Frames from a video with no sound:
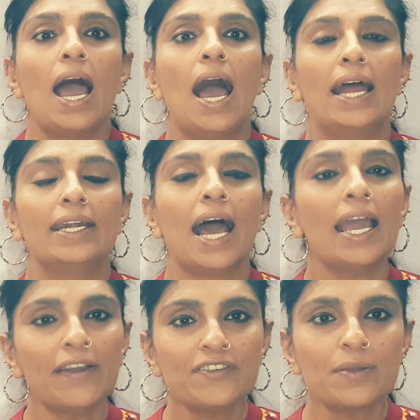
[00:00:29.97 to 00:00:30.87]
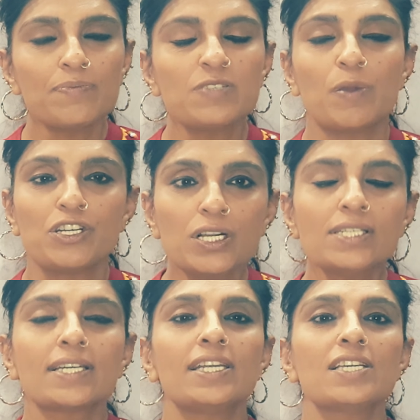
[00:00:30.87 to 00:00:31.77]
And I have some special
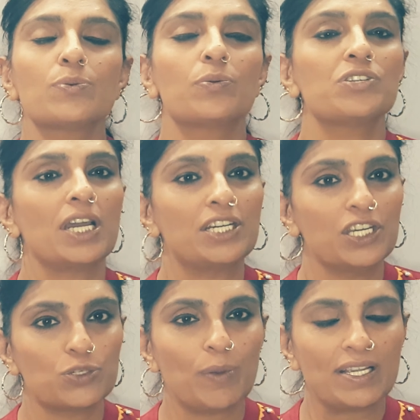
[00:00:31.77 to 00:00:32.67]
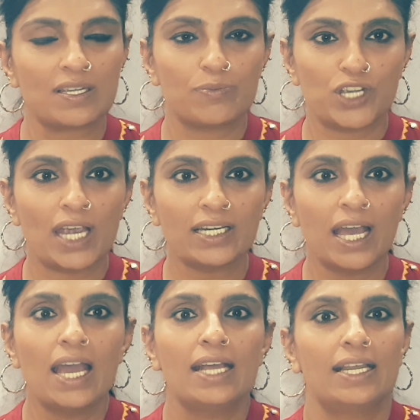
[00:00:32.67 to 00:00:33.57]
techniques with which I teach my subject.
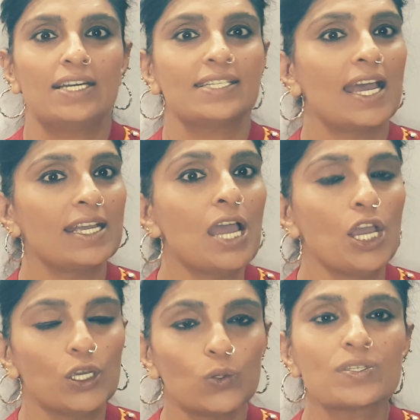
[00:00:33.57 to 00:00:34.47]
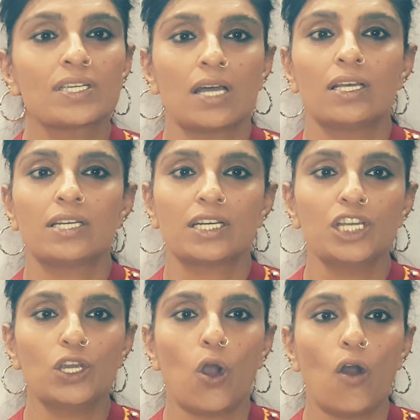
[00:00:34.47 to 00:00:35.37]
That is, I use the
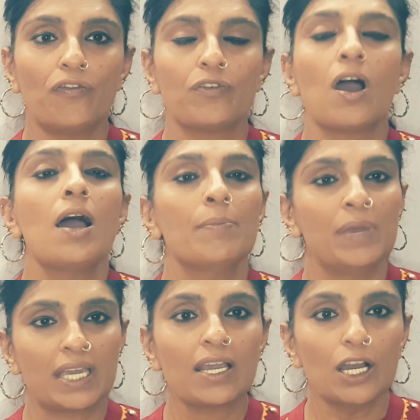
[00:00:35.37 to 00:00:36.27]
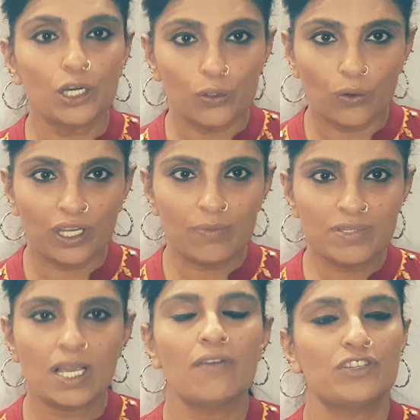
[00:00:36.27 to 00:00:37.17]
technique of making acronyms,
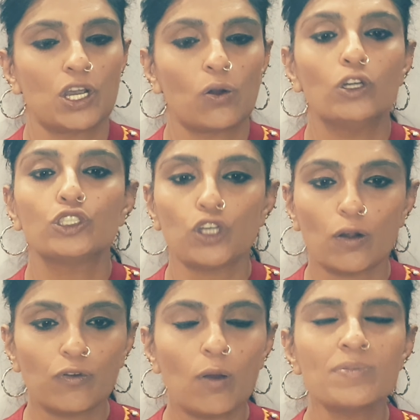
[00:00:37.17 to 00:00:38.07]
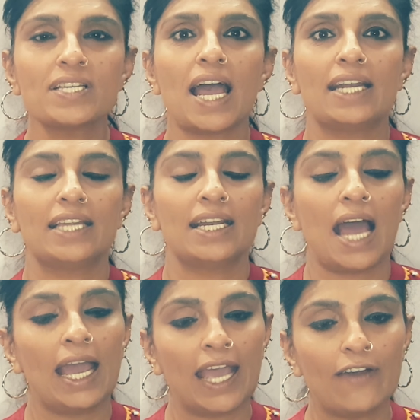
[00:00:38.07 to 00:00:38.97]
which are called short forms, and then
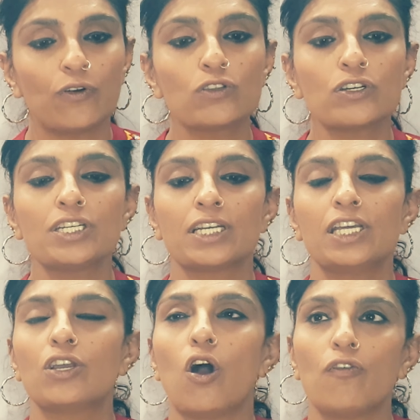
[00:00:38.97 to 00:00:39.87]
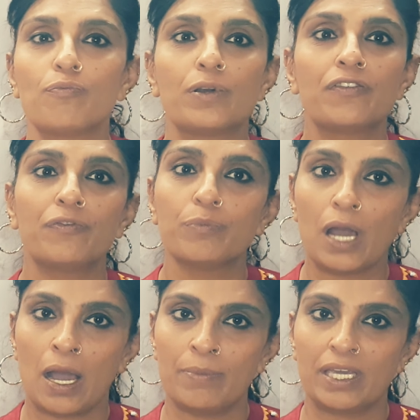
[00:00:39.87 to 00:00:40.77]
I have also a technique of
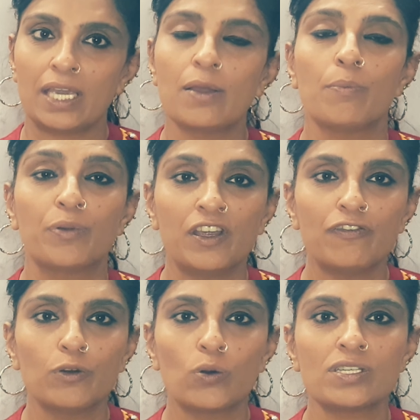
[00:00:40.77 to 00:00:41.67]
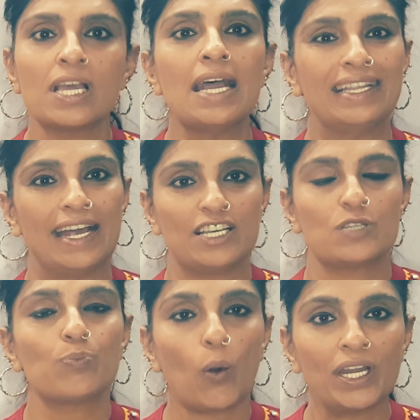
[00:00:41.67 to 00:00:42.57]
making brief notes, that is
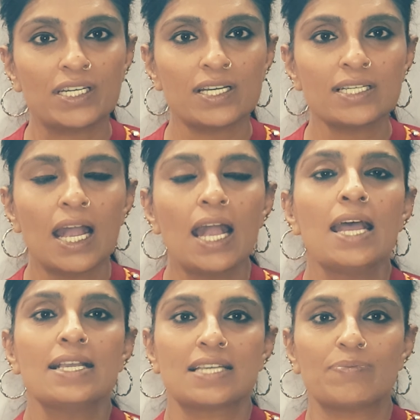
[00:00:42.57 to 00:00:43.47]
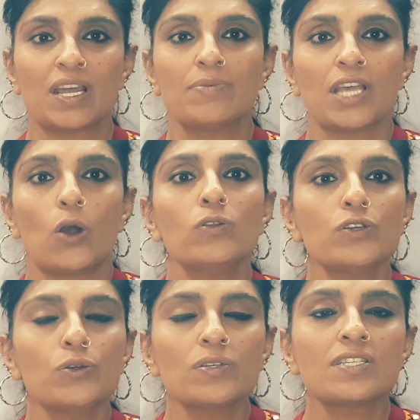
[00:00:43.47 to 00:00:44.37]
pointers. Sometimes I also
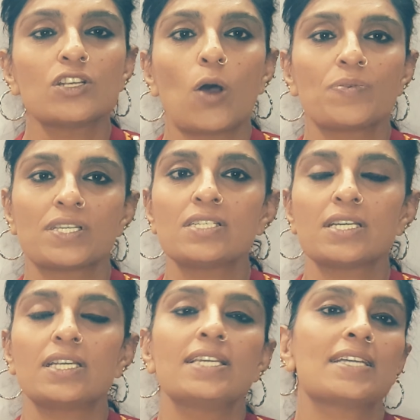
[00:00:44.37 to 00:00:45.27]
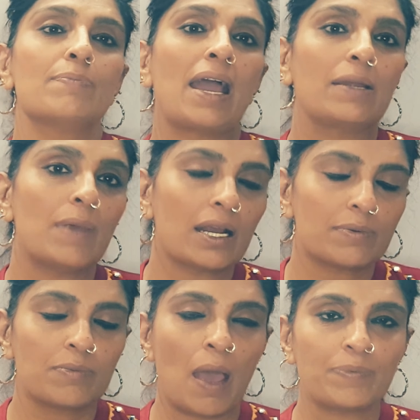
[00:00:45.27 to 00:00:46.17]
use synopsis techniques and mind
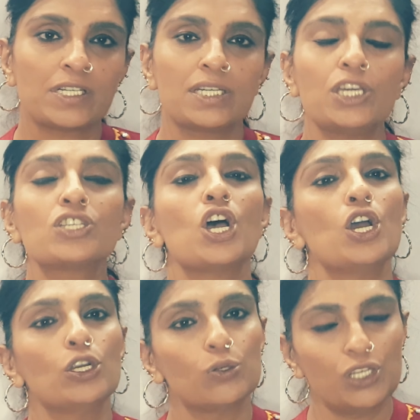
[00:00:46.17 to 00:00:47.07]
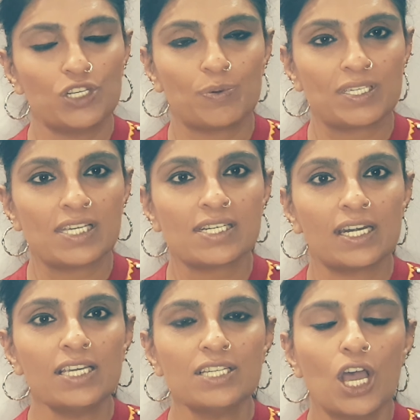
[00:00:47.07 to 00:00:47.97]
map techniques to teach business
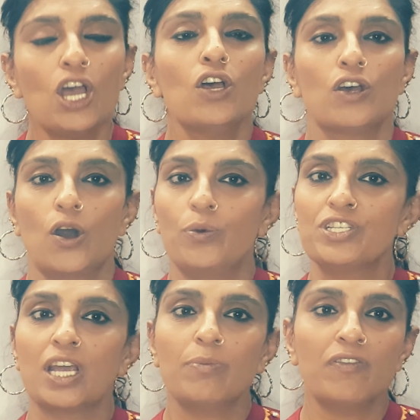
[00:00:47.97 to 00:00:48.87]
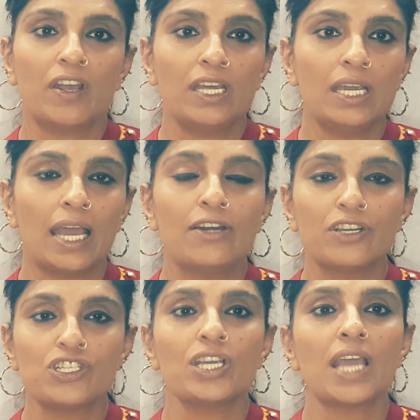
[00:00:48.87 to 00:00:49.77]
studies, which can be very
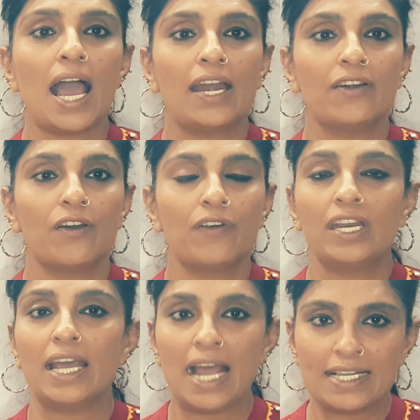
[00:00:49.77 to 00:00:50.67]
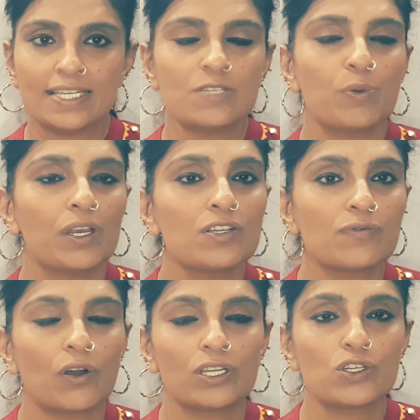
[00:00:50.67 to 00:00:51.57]
enriching and a very enhanced experience
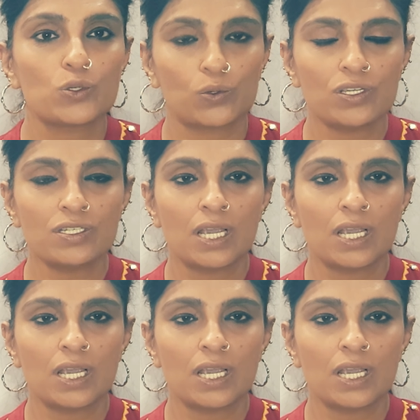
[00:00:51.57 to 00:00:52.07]
for the students.